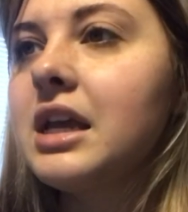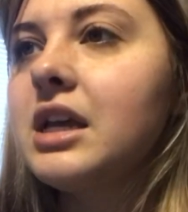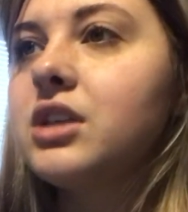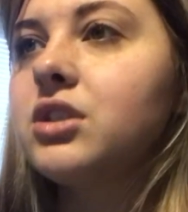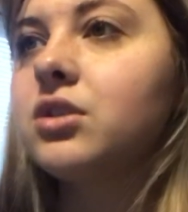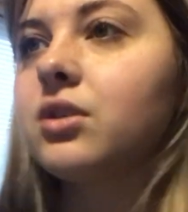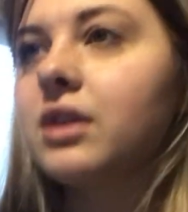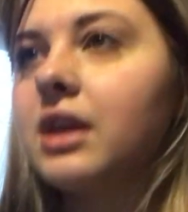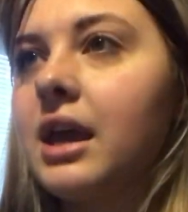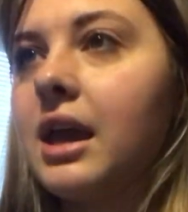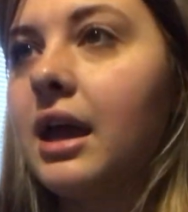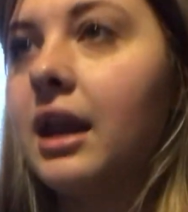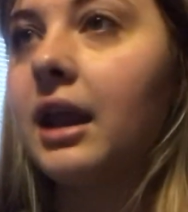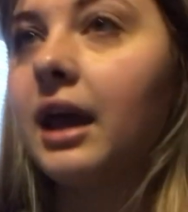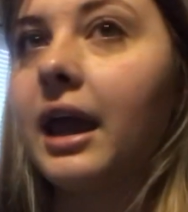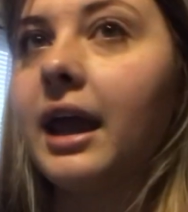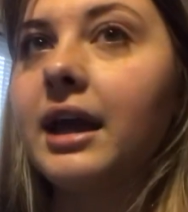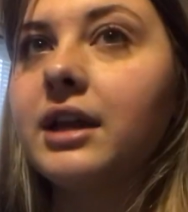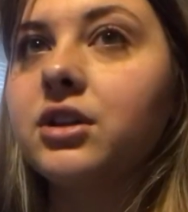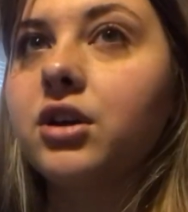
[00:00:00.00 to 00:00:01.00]
So then
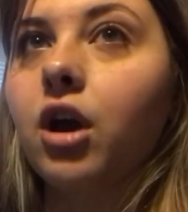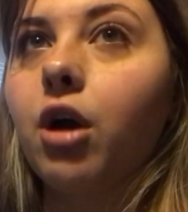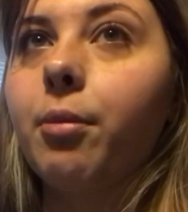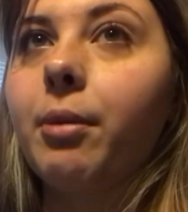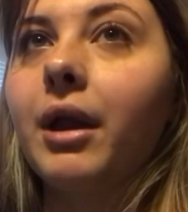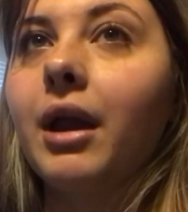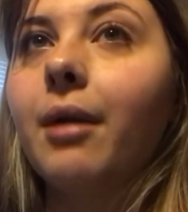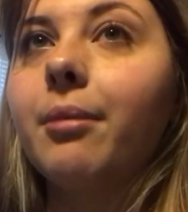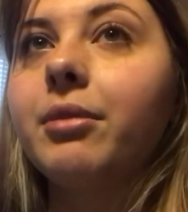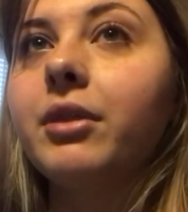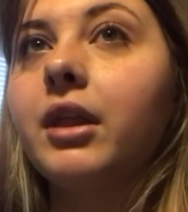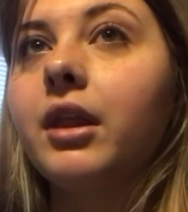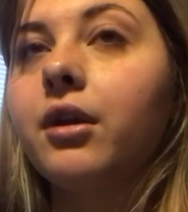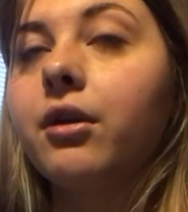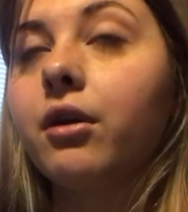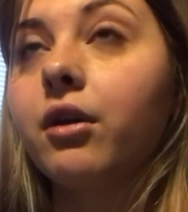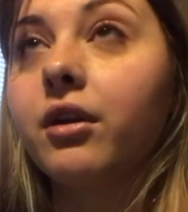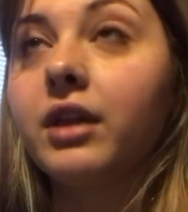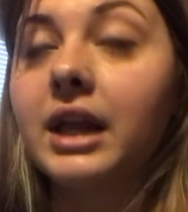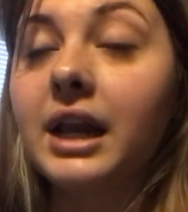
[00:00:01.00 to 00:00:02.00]
I had to go pick up the
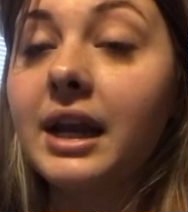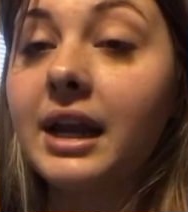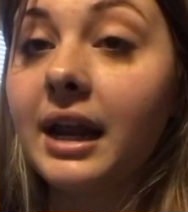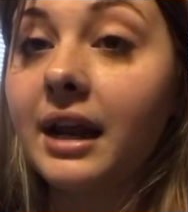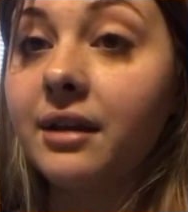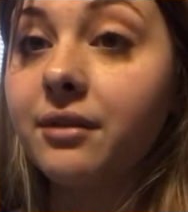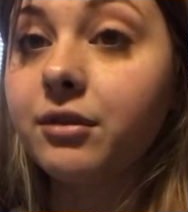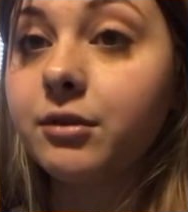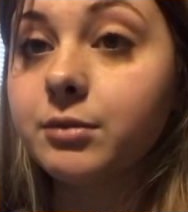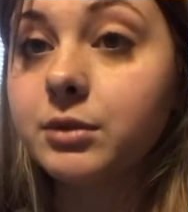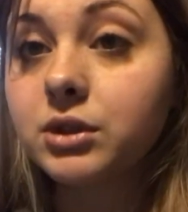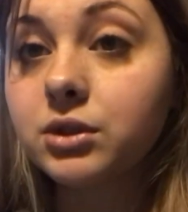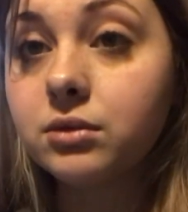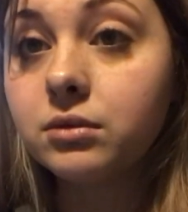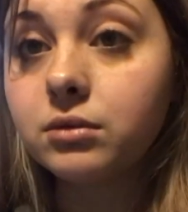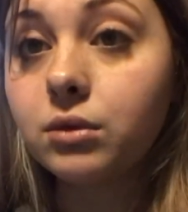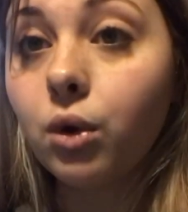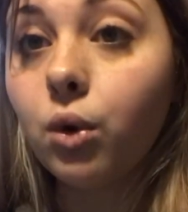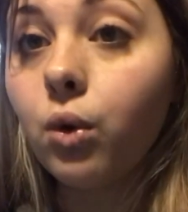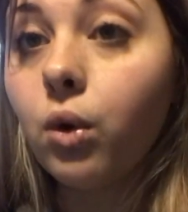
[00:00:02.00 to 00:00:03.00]
little girl that I nanny from
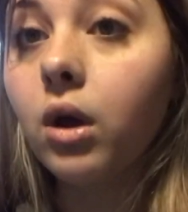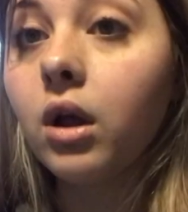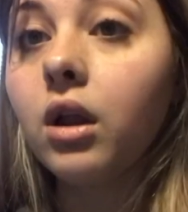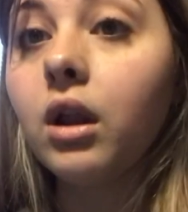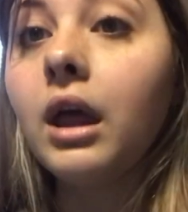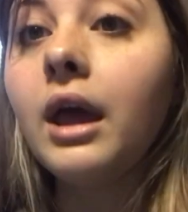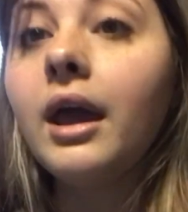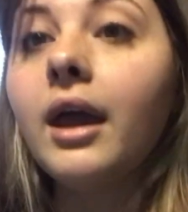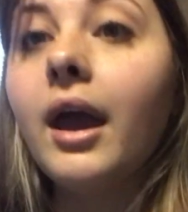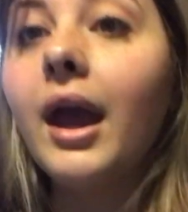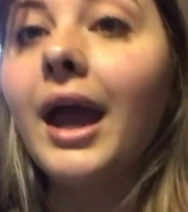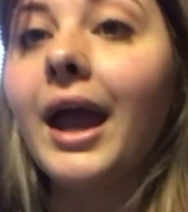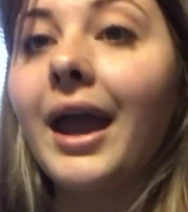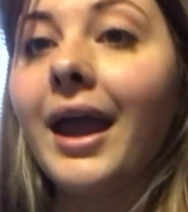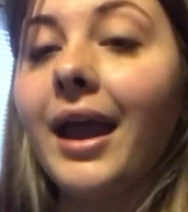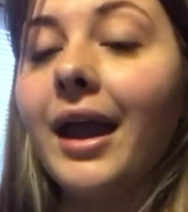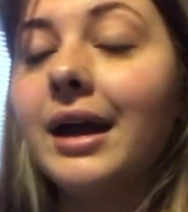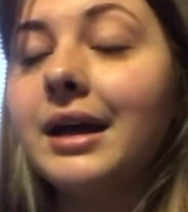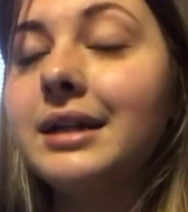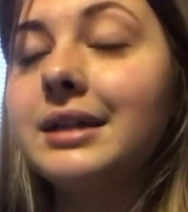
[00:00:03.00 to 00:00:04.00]
school
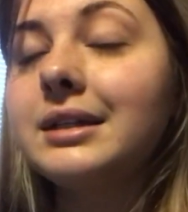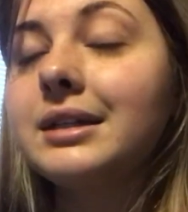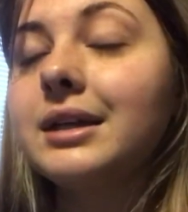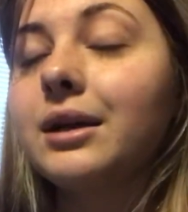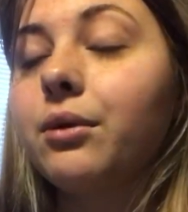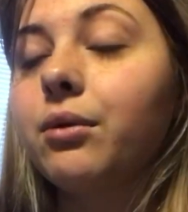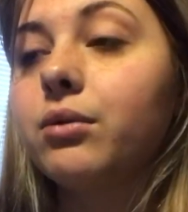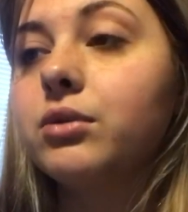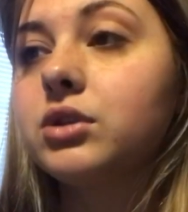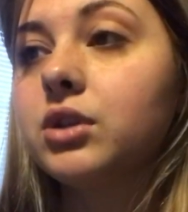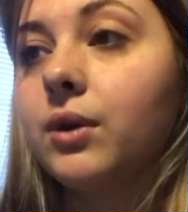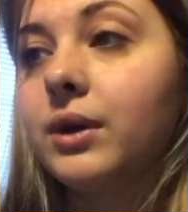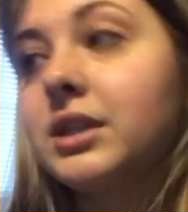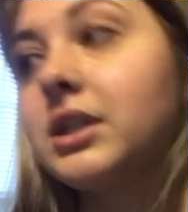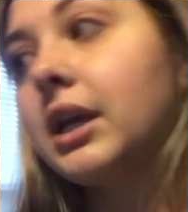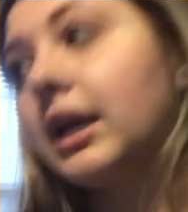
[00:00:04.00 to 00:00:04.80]
and so I